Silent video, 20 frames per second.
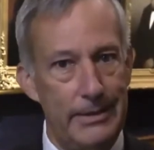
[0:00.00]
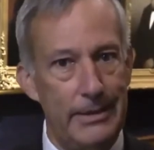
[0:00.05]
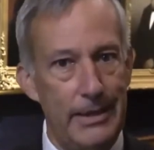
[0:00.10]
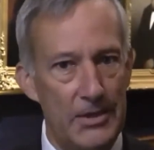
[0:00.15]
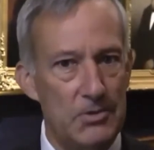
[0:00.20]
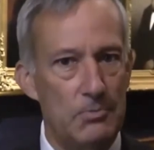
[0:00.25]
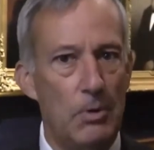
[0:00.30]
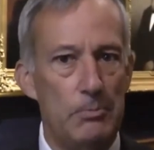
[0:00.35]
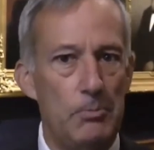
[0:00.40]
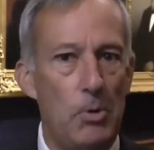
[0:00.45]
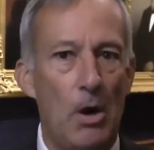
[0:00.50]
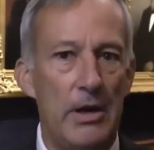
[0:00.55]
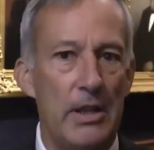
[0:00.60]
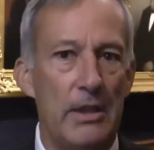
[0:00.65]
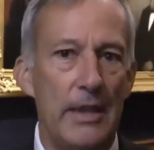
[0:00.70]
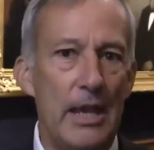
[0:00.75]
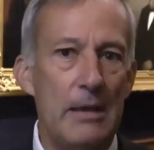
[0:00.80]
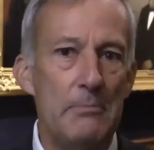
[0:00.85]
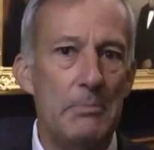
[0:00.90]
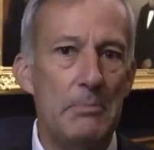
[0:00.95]
Guess what
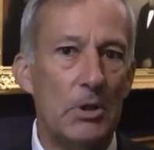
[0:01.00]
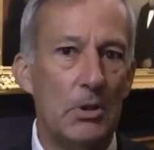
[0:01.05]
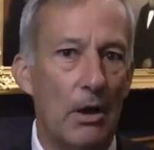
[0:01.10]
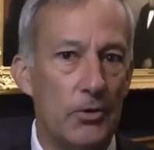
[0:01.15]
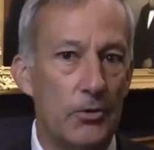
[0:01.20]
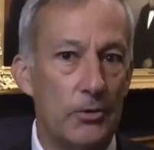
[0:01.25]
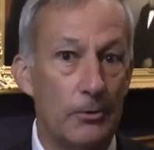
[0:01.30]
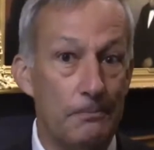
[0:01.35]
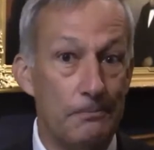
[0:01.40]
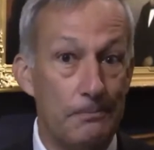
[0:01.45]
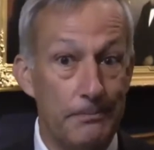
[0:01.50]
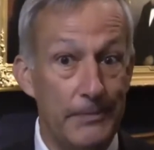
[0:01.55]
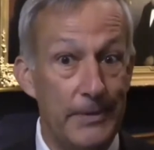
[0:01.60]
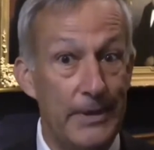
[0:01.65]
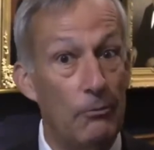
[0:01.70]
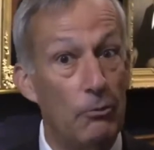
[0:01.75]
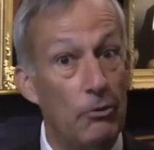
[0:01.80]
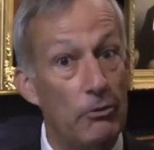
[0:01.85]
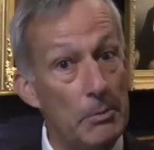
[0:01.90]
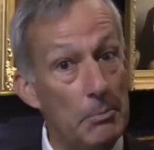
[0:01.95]
party they belonged to?
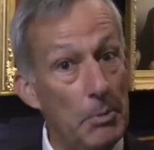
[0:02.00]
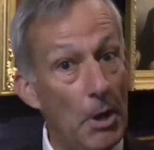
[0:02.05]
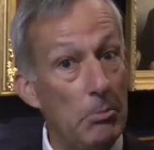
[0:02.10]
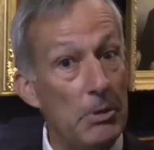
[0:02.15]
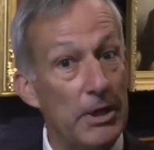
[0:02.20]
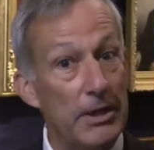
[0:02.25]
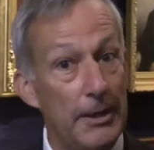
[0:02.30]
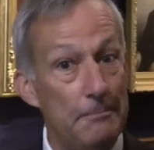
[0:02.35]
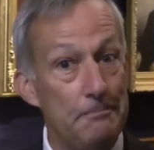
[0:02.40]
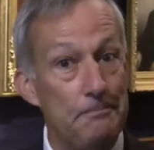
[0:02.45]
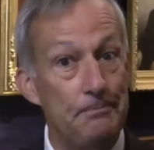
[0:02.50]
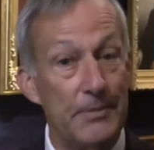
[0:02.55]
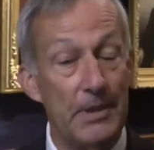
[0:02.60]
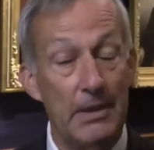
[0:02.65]
They were Republican.